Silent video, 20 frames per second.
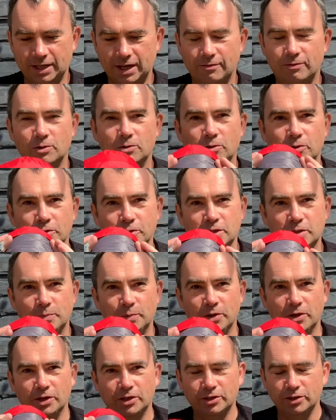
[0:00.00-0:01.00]
have a look at the
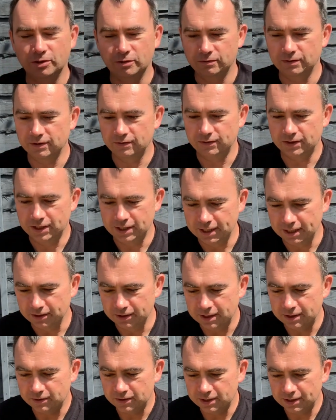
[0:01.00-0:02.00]
Spur 250 now.
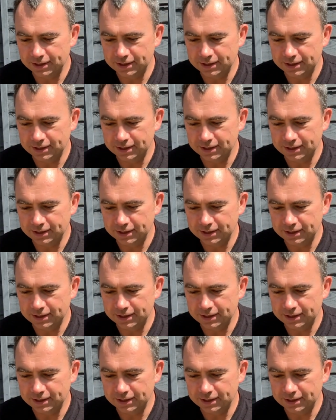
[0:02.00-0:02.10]
Now this